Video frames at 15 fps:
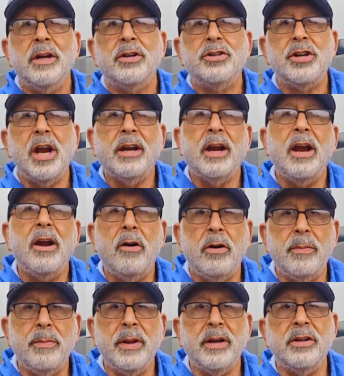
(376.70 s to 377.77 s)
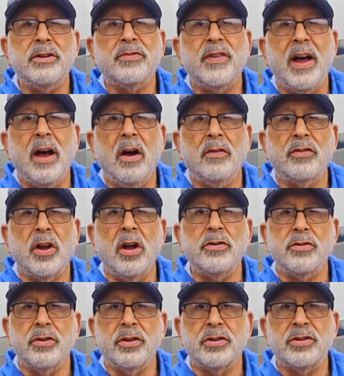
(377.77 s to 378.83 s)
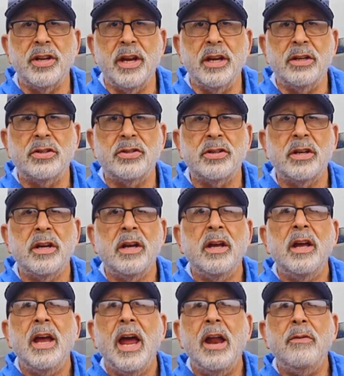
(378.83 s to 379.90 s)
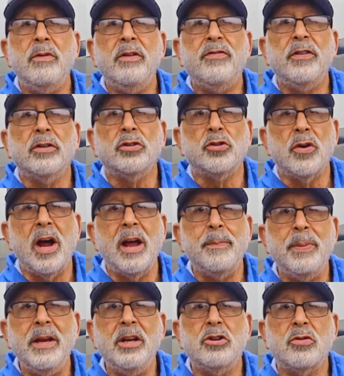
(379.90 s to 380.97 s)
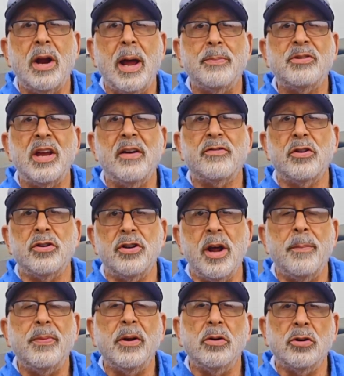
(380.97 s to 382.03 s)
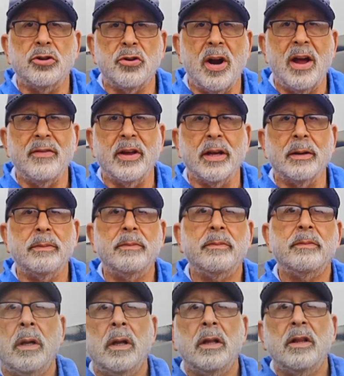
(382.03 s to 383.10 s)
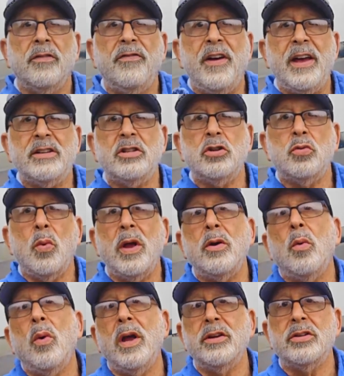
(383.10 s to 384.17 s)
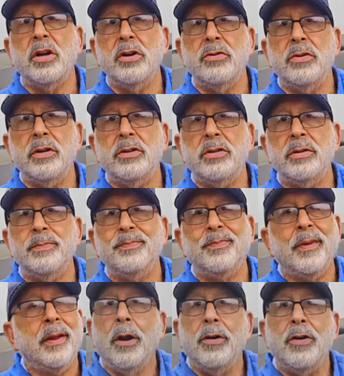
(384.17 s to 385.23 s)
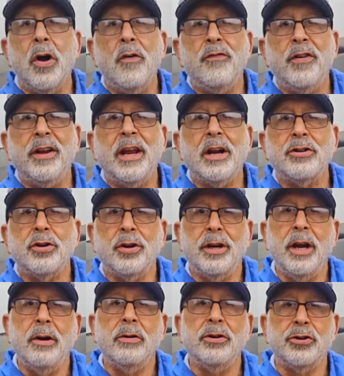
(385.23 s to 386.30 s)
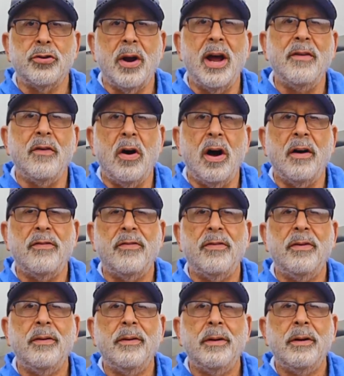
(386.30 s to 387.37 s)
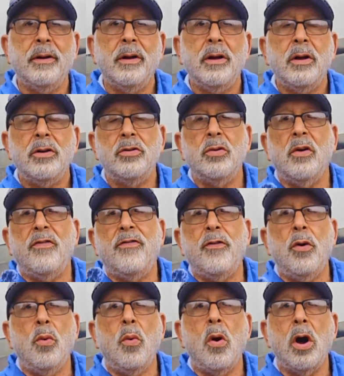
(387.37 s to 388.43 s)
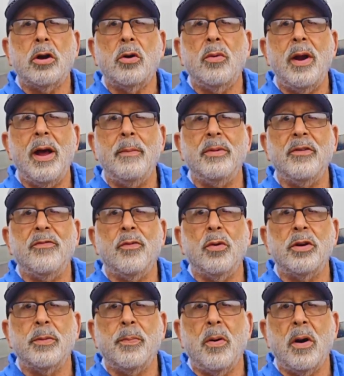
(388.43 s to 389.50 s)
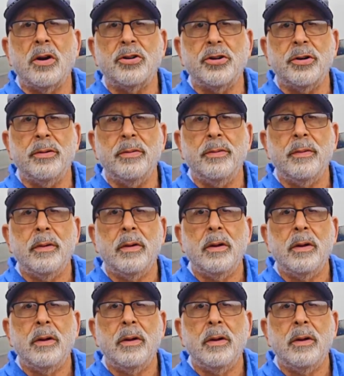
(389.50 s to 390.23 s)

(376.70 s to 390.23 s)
Check air admittance valves under the sinks and refill dry P-traps after dumping or driving. The fastest way to waste hundreds? Don't forget your gear and drive off. Do a full walk around before departure.